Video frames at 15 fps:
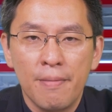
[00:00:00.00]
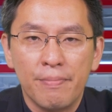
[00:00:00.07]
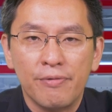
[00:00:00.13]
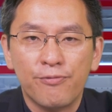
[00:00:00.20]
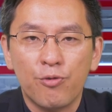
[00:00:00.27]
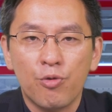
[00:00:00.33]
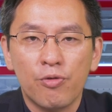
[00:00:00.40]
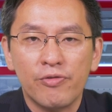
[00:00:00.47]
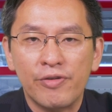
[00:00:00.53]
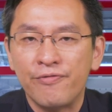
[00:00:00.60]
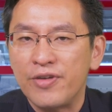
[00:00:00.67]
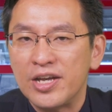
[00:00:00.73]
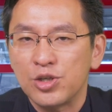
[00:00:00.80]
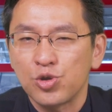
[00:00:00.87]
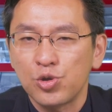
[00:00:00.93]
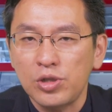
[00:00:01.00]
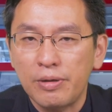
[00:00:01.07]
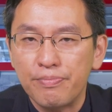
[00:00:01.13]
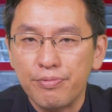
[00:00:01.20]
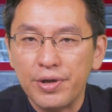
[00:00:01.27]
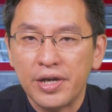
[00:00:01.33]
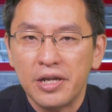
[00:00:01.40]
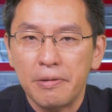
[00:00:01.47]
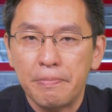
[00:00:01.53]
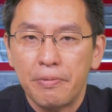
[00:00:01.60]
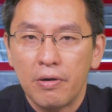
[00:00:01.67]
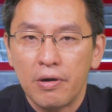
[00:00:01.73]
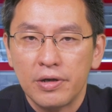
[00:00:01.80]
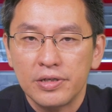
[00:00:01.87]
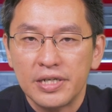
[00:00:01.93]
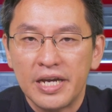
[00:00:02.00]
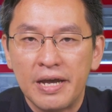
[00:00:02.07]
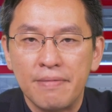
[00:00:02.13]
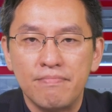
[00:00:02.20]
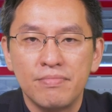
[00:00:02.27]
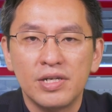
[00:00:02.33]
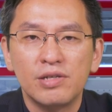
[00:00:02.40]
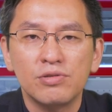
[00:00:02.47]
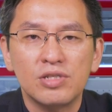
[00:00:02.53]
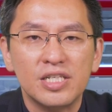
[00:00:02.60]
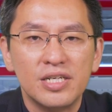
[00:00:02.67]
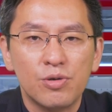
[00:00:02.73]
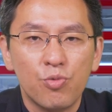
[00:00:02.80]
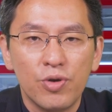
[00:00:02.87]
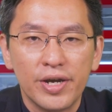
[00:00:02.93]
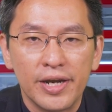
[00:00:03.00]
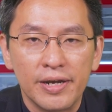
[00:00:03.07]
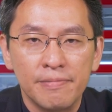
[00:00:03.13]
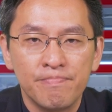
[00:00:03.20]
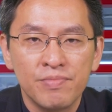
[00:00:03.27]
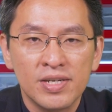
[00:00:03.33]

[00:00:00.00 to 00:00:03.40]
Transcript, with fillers: before eventually breaking apart and melting away.